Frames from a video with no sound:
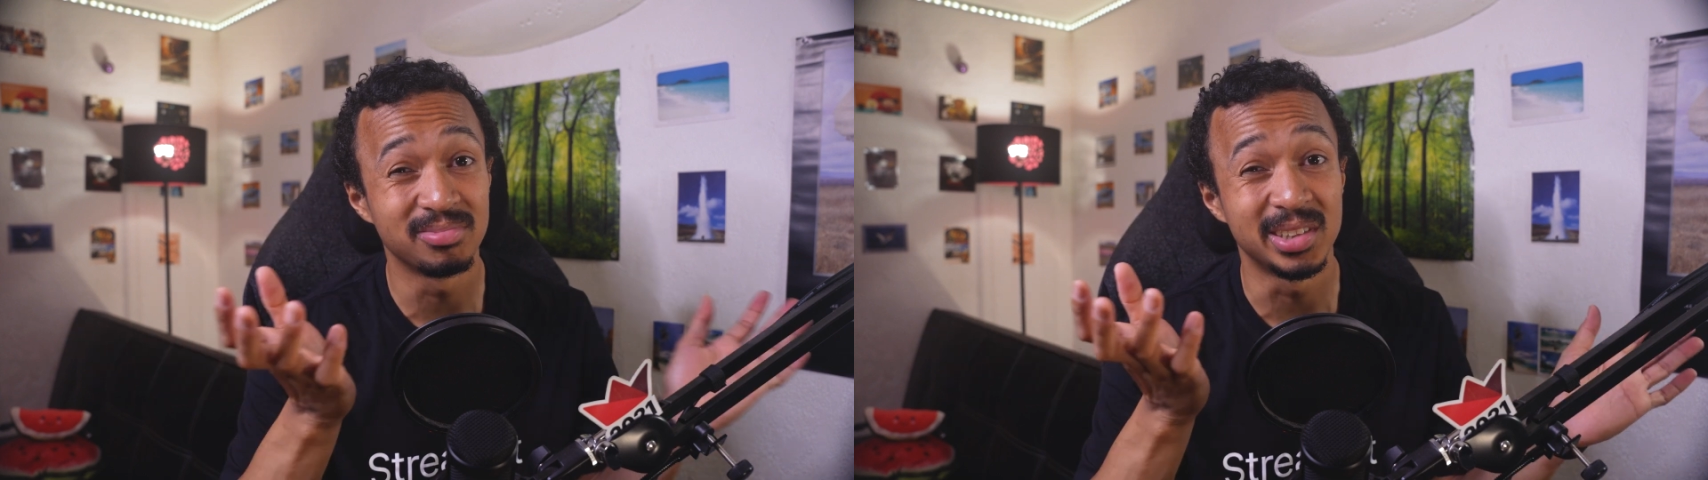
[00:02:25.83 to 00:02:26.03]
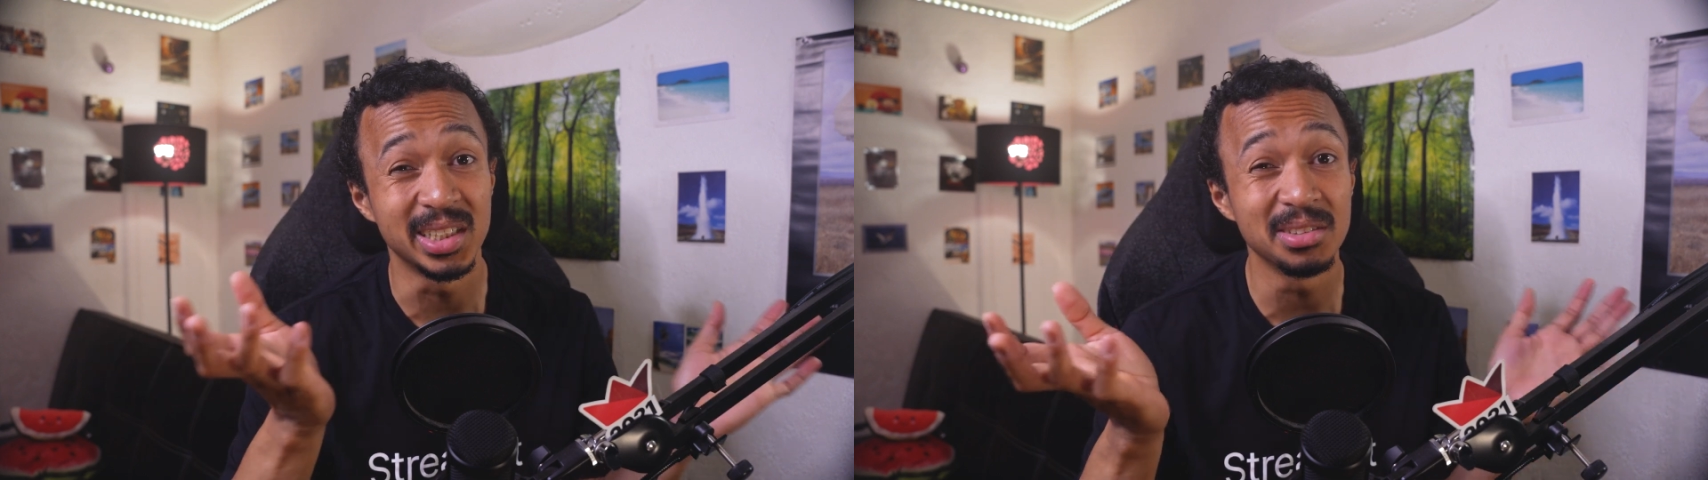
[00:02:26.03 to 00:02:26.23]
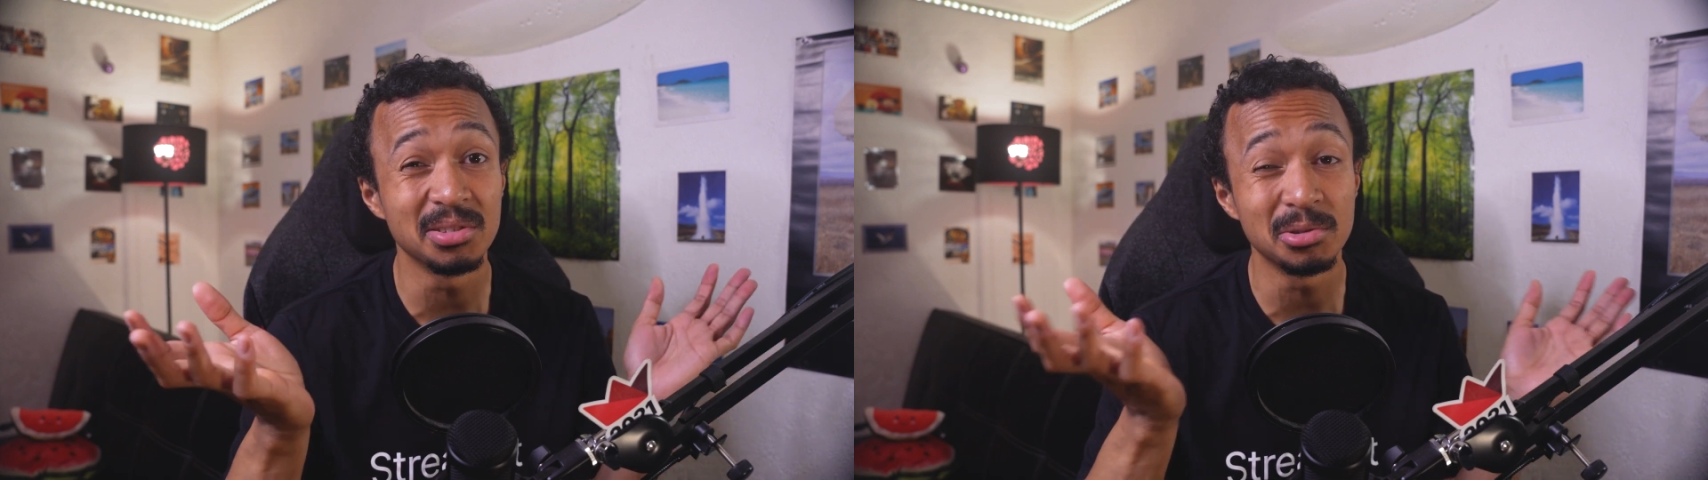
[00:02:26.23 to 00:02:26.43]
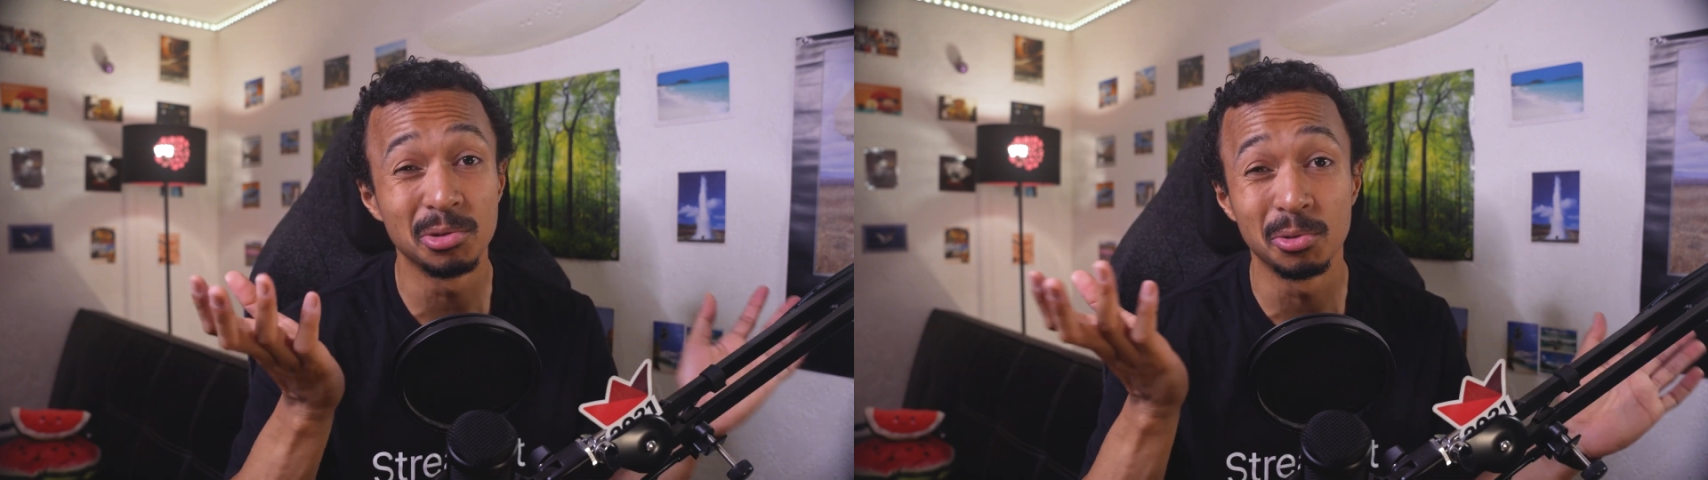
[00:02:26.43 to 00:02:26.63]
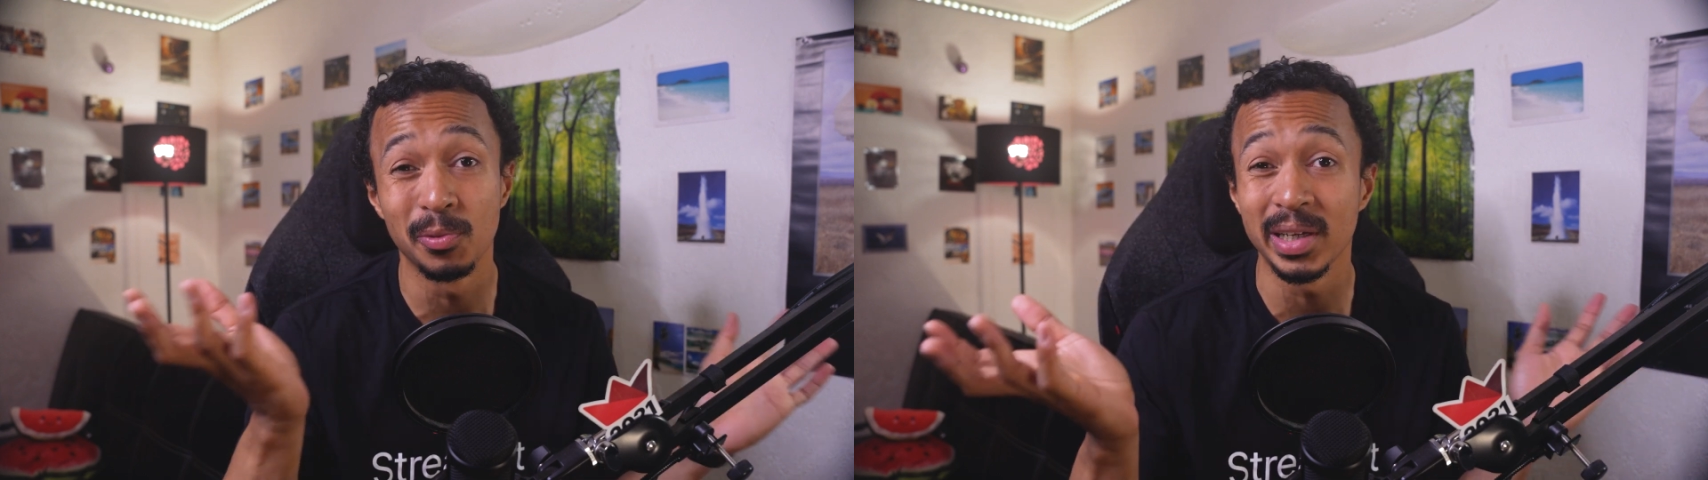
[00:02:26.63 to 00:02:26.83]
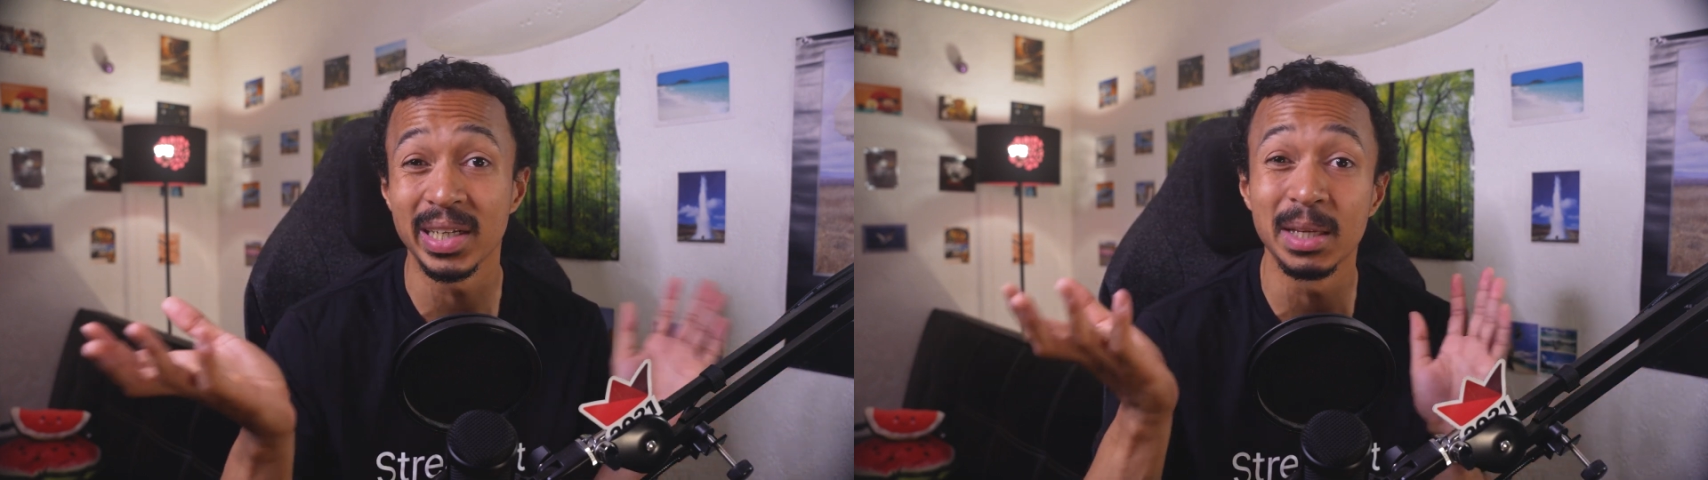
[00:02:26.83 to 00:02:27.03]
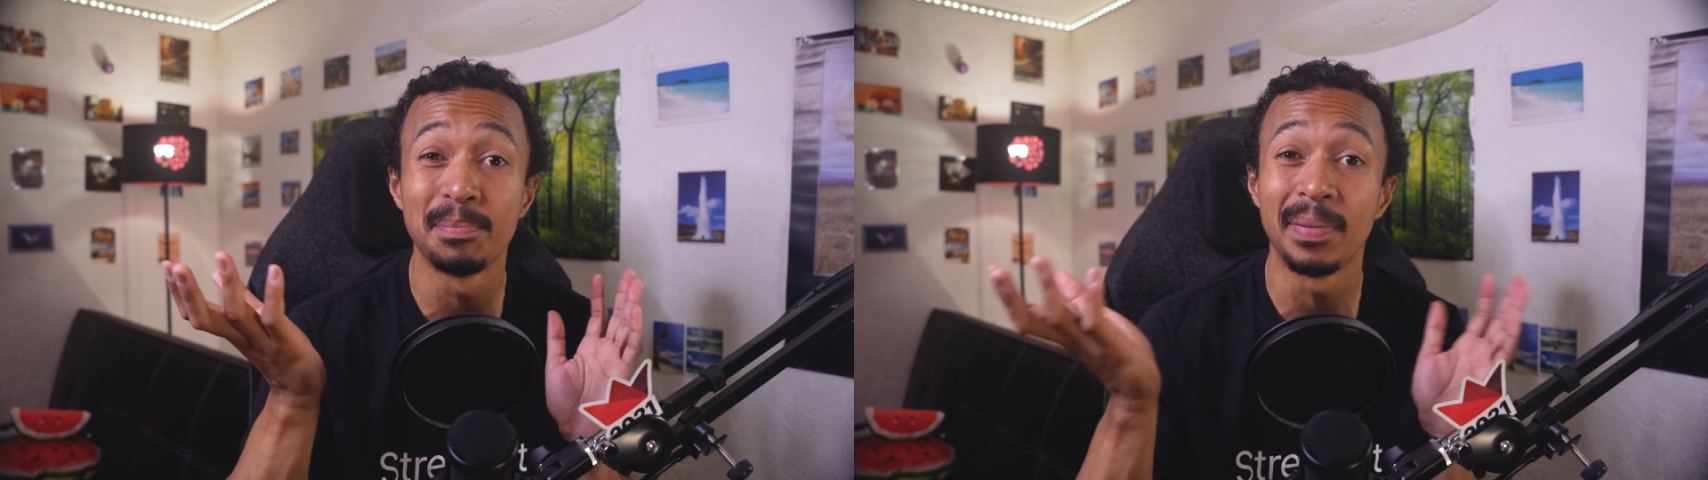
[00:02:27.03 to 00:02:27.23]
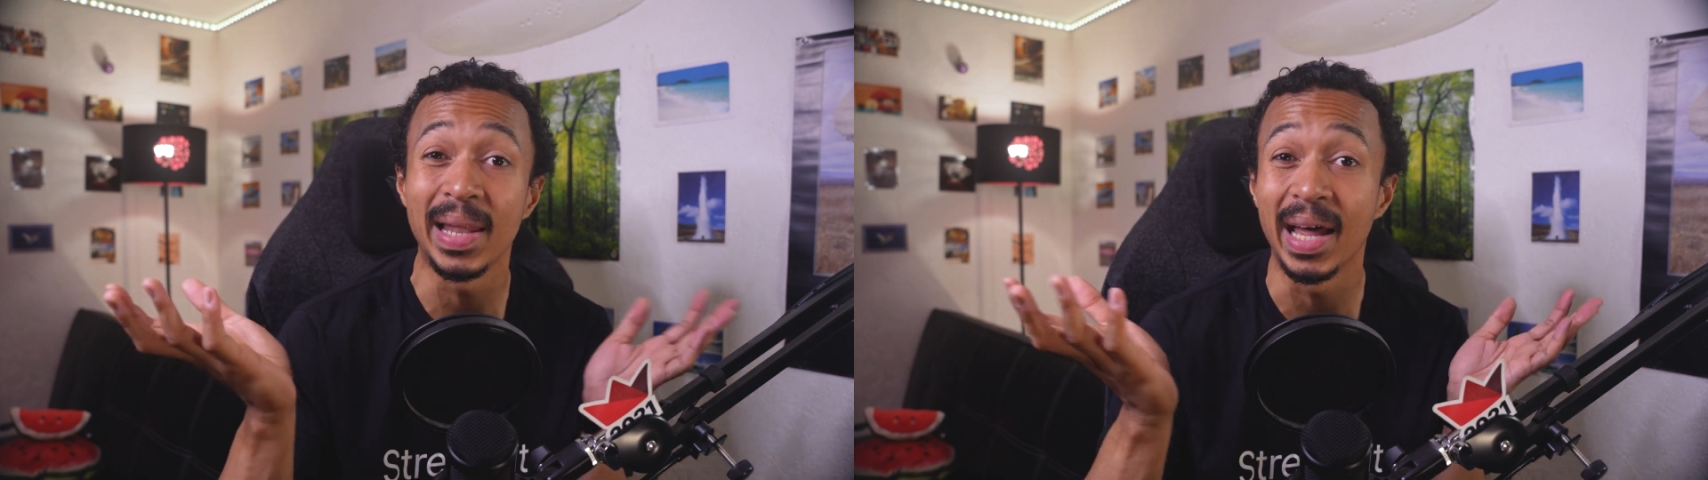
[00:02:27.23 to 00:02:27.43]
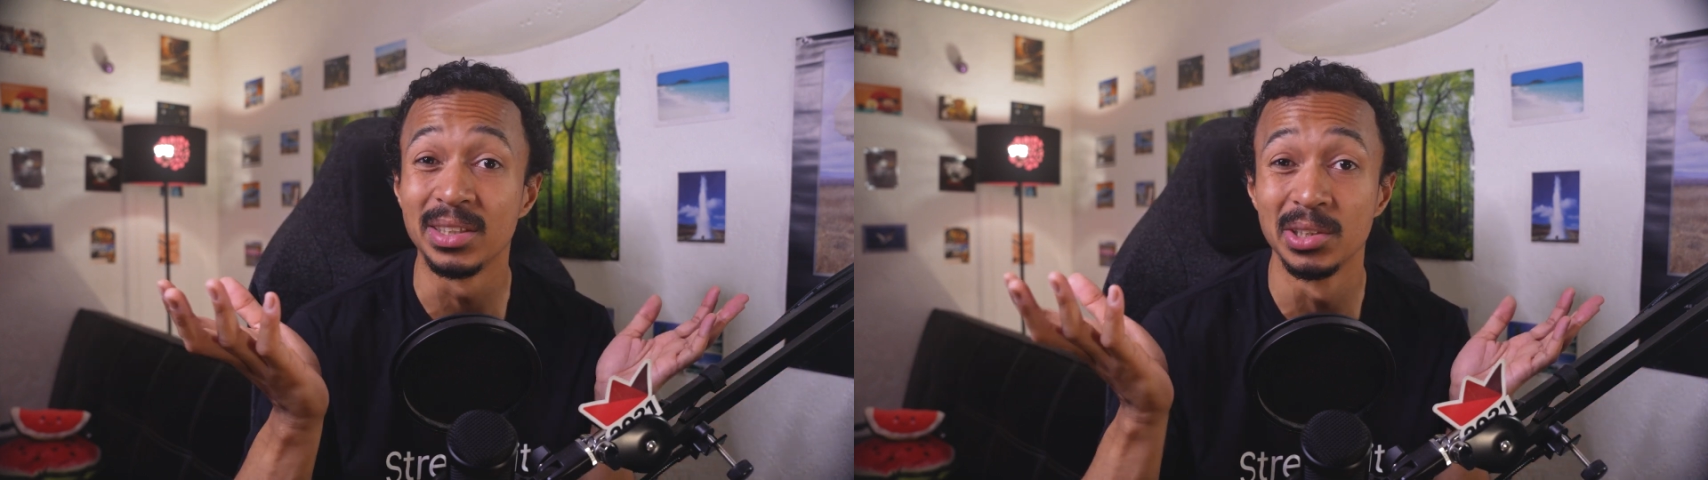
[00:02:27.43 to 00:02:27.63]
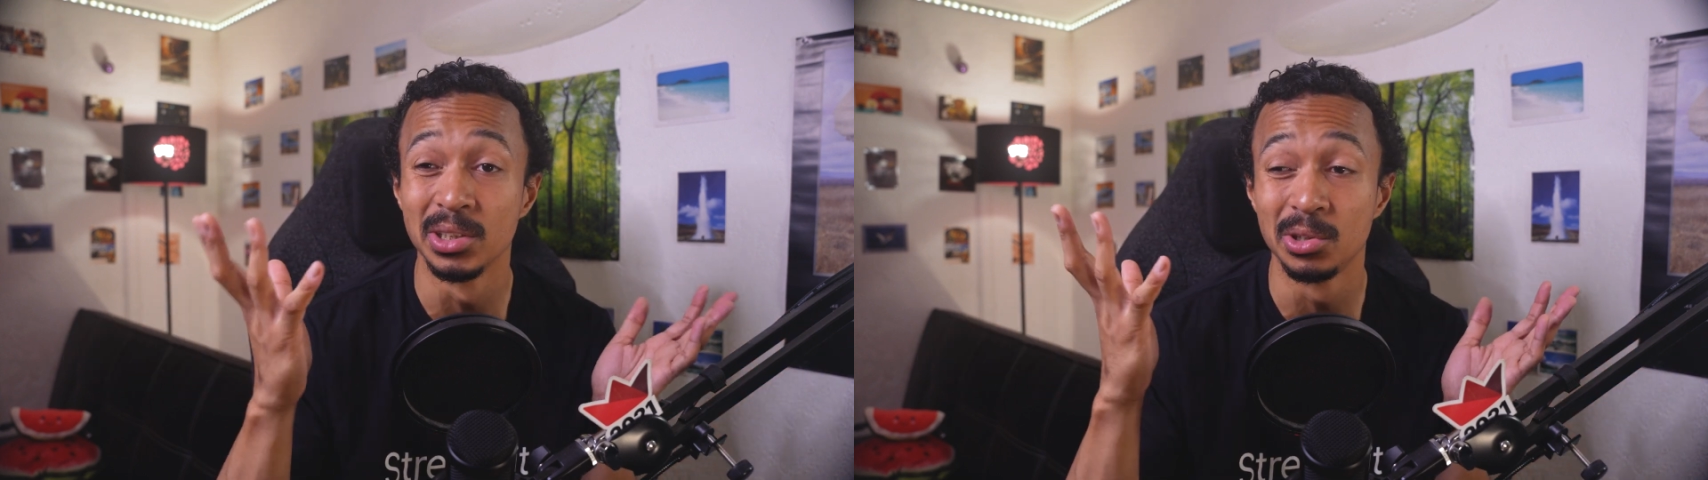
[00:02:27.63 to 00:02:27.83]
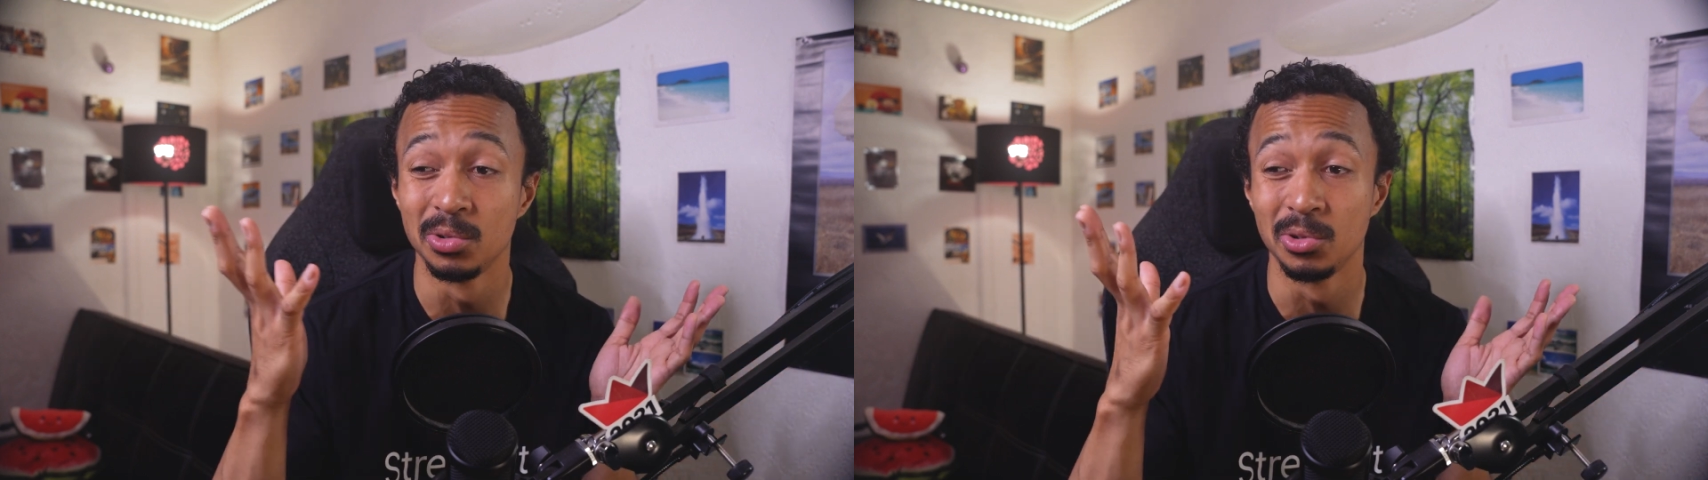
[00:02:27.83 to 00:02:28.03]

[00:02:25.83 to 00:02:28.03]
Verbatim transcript: didn't really plan